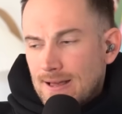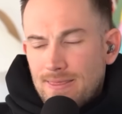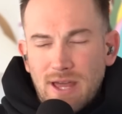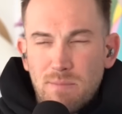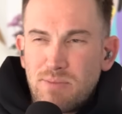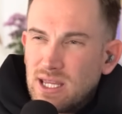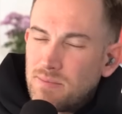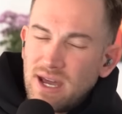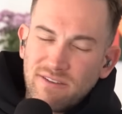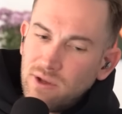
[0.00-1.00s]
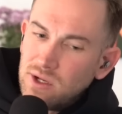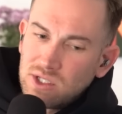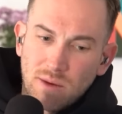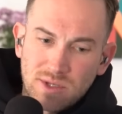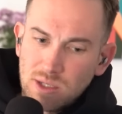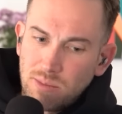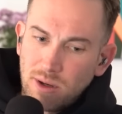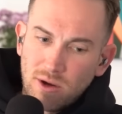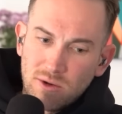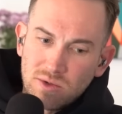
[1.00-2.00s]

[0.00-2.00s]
They beat the bat a few times, I suppose.